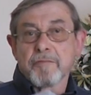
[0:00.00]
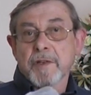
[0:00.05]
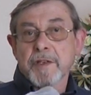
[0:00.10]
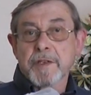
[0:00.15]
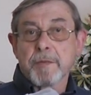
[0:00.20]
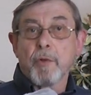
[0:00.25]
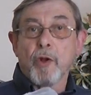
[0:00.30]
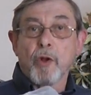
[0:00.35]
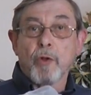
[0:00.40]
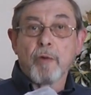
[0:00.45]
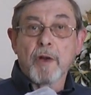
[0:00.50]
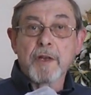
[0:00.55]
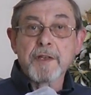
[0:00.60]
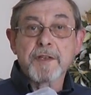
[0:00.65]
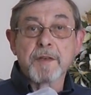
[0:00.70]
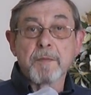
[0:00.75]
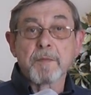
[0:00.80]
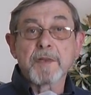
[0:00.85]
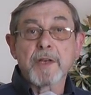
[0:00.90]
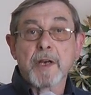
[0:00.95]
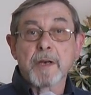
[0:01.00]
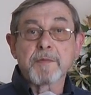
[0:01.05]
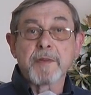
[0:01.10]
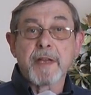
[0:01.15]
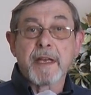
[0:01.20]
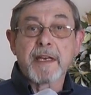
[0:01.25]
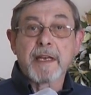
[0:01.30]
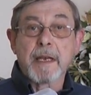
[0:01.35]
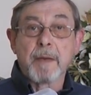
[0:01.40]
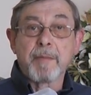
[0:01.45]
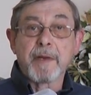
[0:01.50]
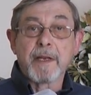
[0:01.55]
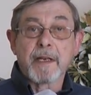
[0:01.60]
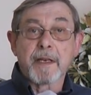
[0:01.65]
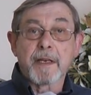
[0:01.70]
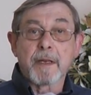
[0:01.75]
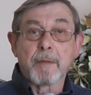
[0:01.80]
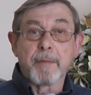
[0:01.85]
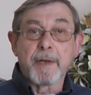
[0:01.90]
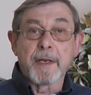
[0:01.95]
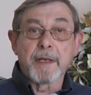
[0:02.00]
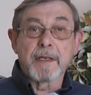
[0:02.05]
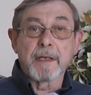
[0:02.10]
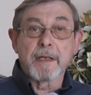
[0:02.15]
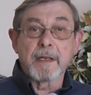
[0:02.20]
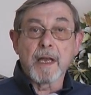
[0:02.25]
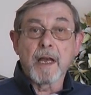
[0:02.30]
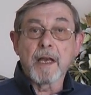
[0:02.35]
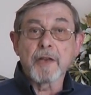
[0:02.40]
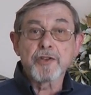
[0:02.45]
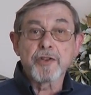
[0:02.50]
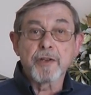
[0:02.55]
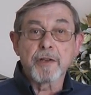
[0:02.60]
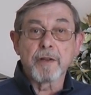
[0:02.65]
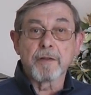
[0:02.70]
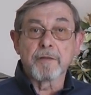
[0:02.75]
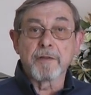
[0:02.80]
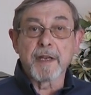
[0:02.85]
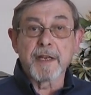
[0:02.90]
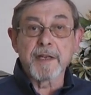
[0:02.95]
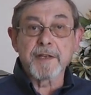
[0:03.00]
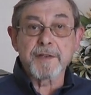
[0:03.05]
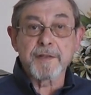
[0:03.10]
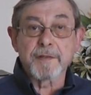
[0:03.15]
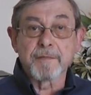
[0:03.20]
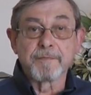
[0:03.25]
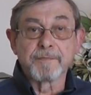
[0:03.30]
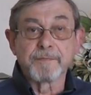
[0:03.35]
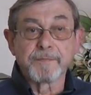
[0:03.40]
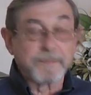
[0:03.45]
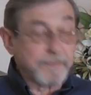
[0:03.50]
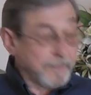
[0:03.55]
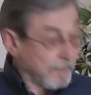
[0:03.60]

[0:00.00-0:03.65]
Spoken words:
Small ones, sometimes they can be a little bit larger than this.